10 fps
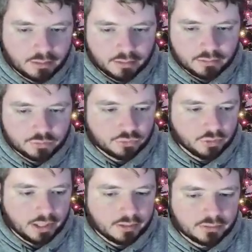
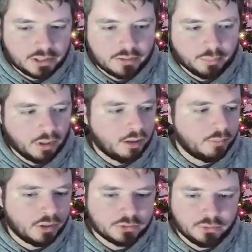Strike. See, the problem
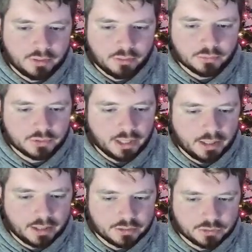also there was that I just